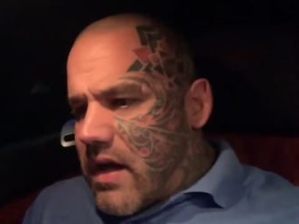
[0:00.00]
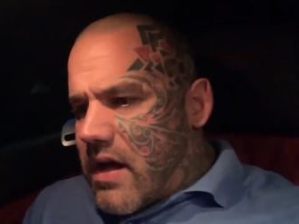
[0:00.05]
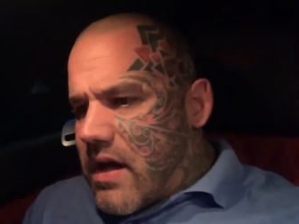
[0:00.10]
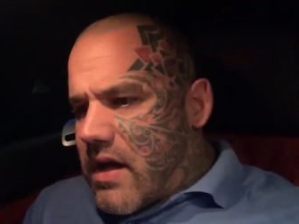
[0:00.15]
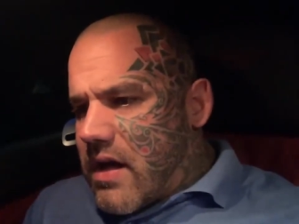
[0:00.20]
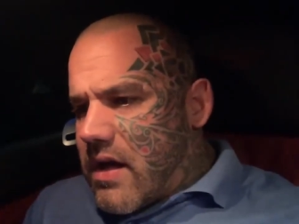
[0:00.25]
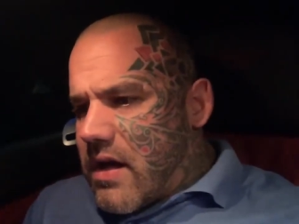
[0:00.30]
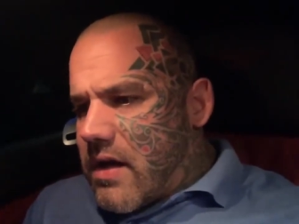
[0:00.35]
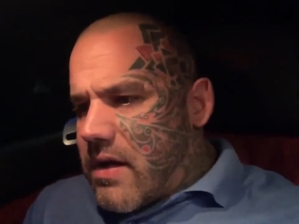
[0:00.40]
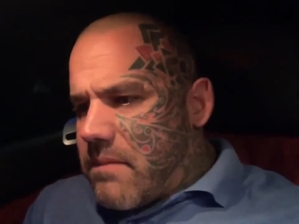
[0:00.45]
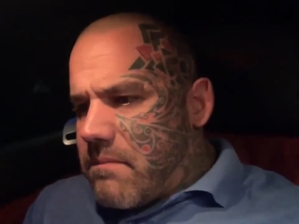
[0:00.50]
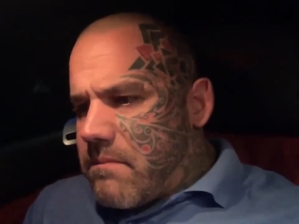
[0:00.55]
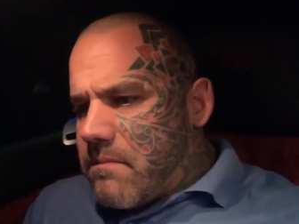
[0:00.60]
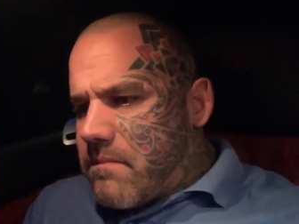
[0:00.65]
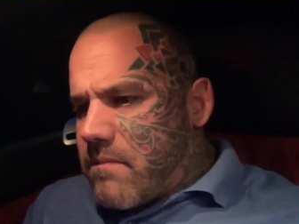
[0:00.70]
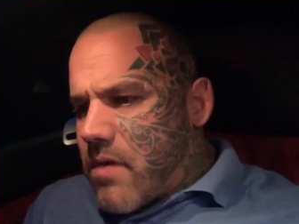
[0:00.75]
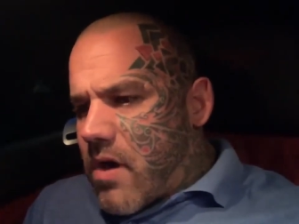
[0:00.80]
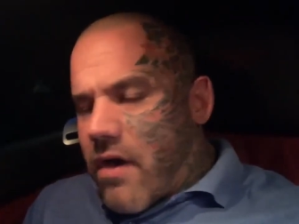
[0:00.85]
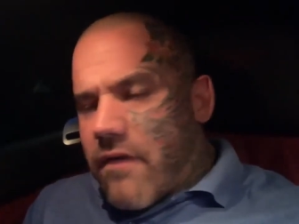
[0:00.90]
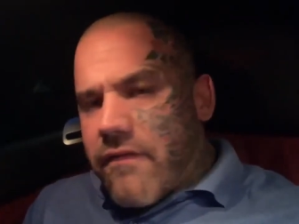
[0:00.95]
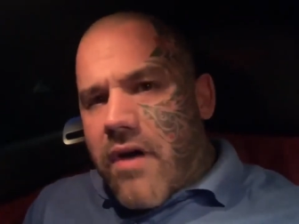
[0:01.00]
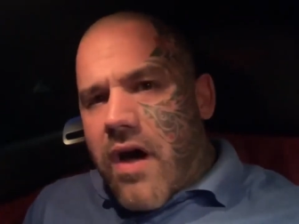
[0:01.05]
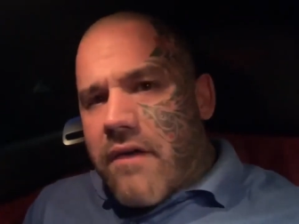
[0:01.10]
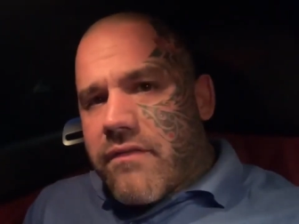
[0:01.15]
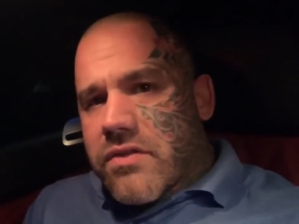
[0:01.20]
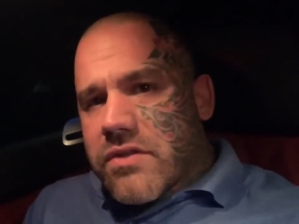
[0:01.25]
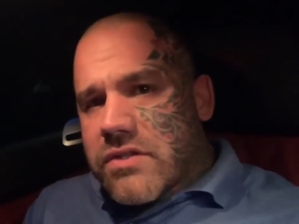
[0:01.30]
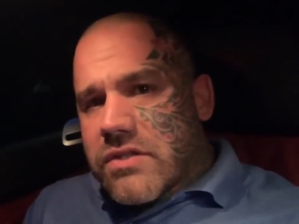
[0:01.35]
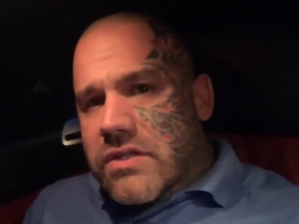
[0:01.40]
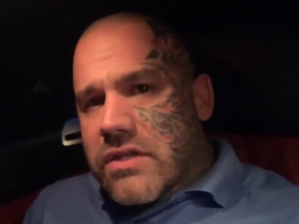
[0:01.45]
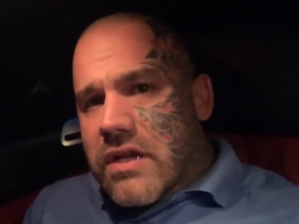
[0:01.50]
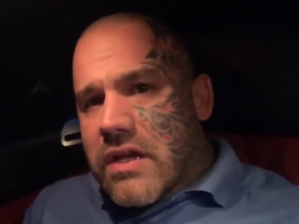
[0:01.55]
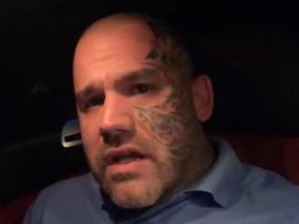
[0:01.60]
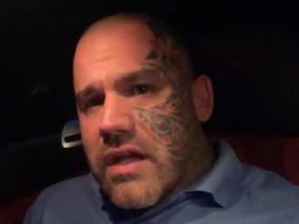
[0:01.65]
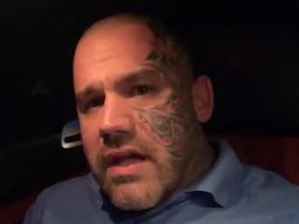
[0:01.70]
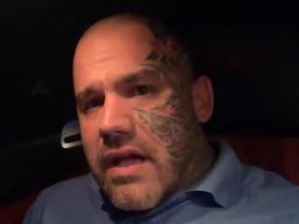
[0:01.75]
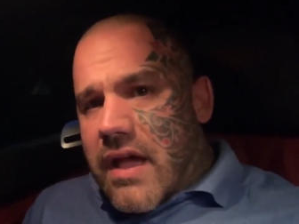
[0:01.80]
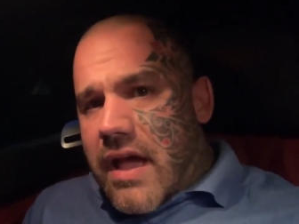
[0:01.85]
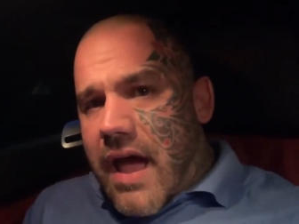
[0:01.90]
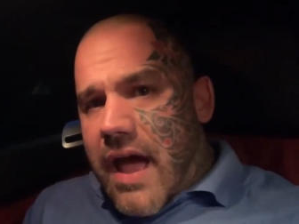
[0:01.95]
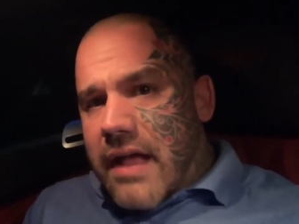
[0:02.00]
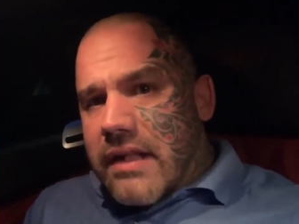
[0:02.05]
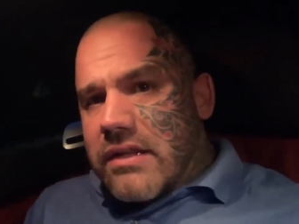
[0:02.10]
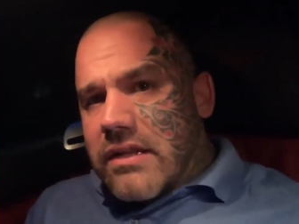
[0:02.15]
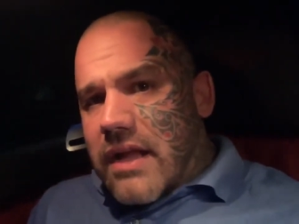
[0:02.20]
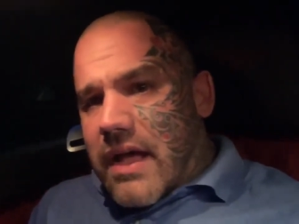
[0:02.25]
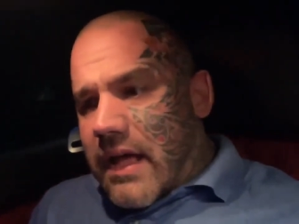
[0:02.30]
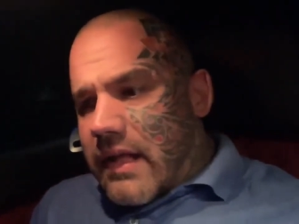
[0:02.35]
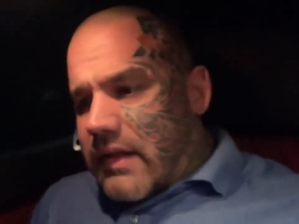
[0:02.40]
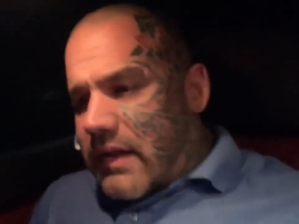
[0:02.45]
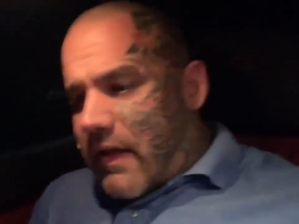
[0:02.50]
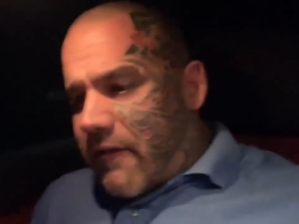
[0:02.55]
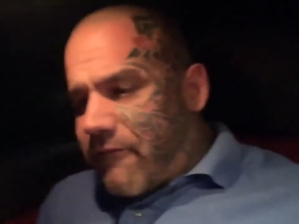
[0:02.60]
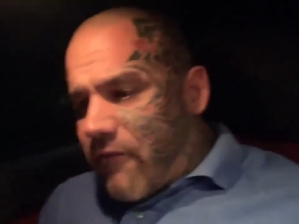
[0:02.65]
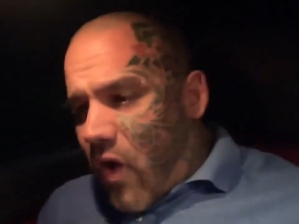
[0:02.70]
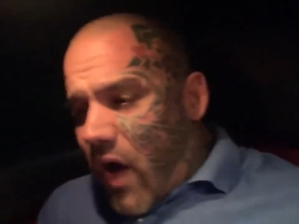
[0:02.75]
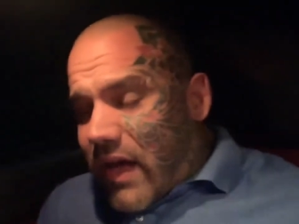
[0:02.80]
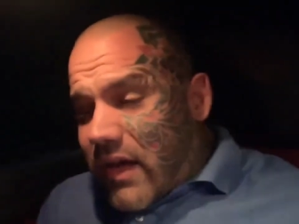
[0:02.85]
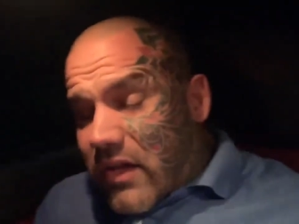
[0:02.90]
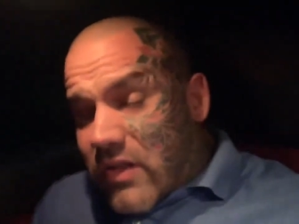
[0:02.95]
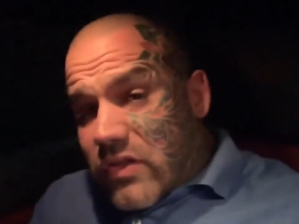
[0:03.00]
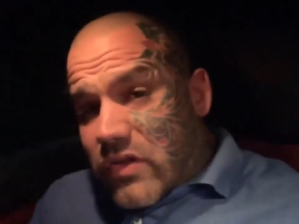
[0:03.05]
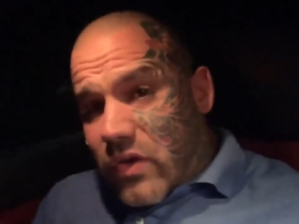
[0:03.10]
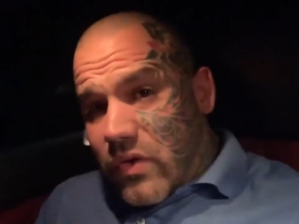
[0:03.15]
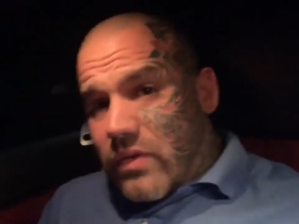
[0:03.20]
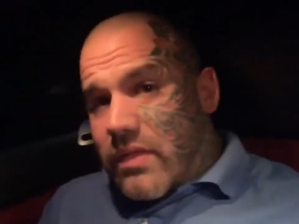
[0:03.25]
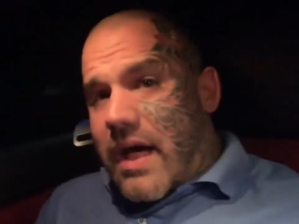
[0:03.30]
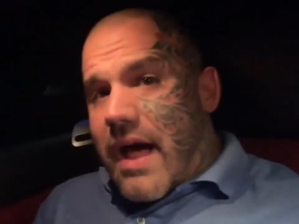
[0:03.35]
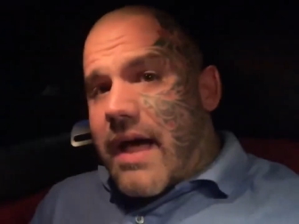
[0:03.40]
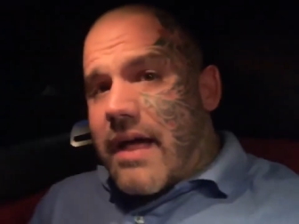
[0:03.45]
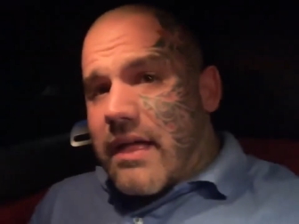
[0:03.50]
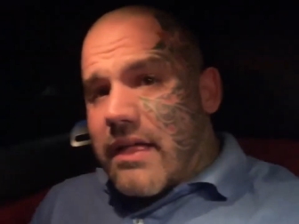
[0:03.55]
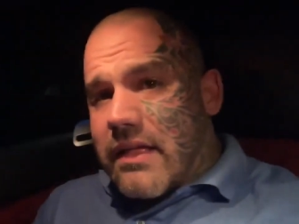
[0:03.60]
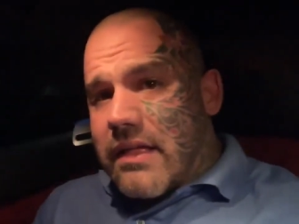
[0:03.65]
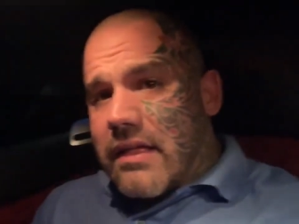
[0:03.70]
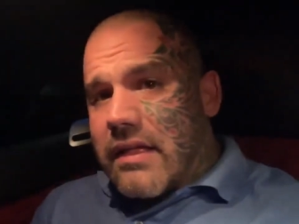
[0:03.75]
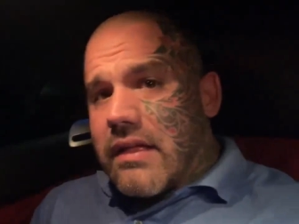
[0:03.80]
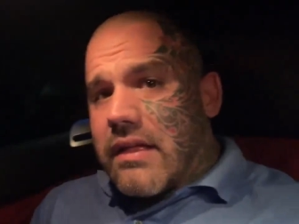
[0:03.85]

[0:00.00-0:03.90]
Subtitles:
of others. And if I can do that,